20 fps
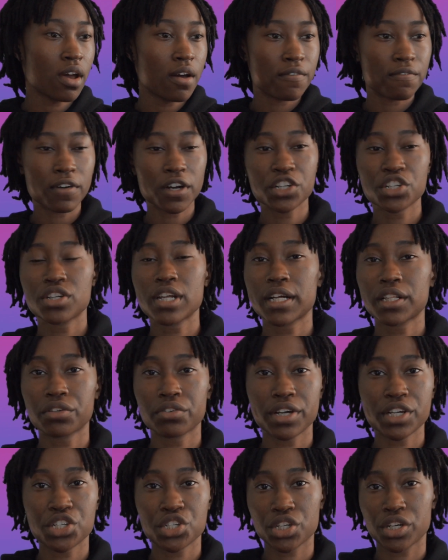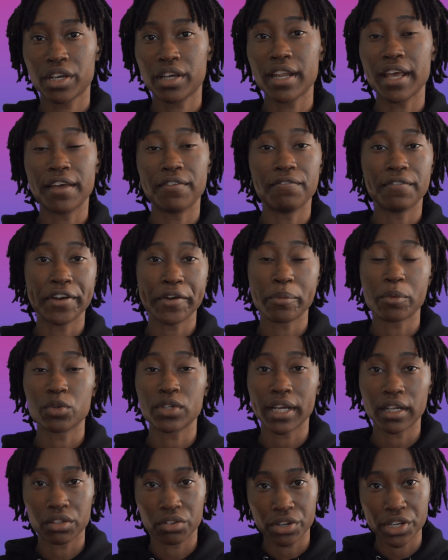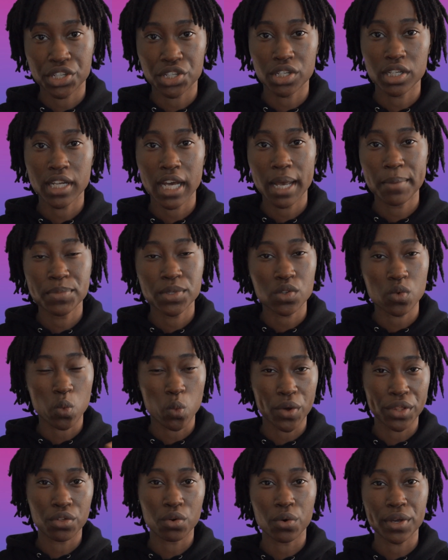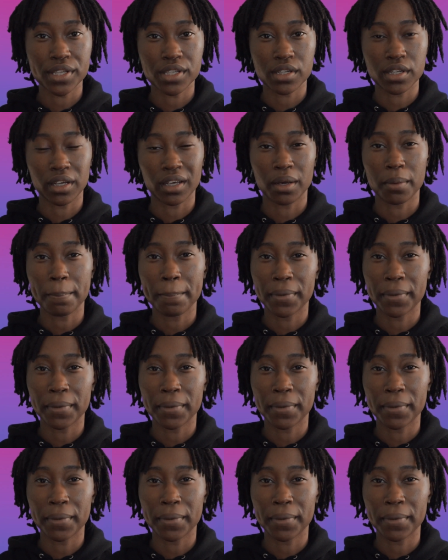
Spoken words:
function declaration and variable declaration types with hoisting.